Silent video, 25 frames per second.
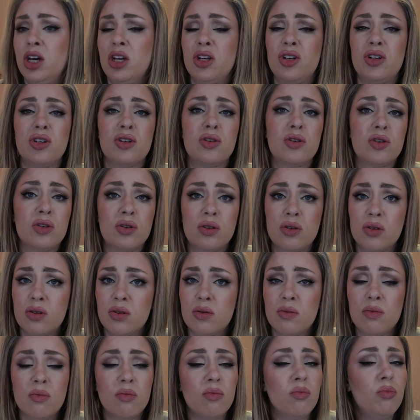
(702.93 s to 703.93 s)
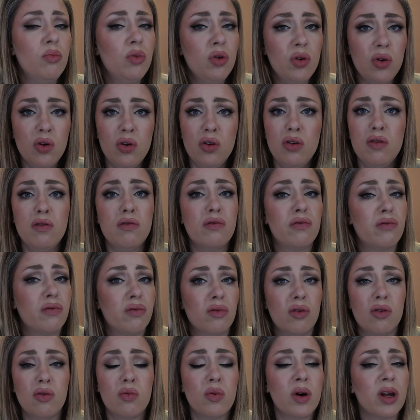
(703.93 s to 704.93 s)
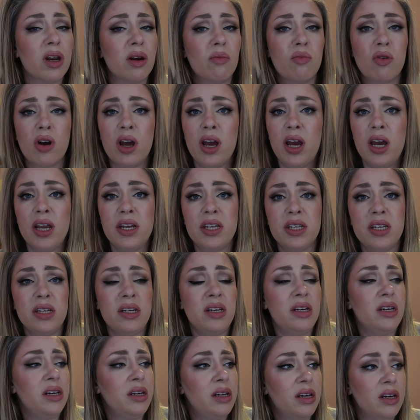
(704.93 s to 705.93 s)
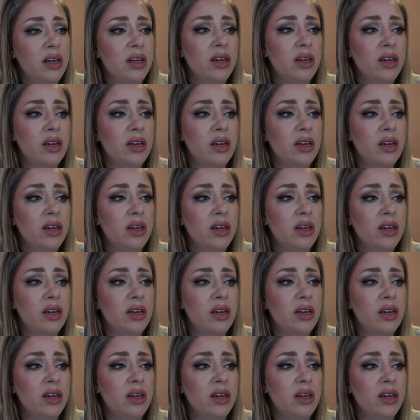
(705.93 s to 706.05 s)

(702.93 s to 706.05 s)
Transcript: just move when I'm ready,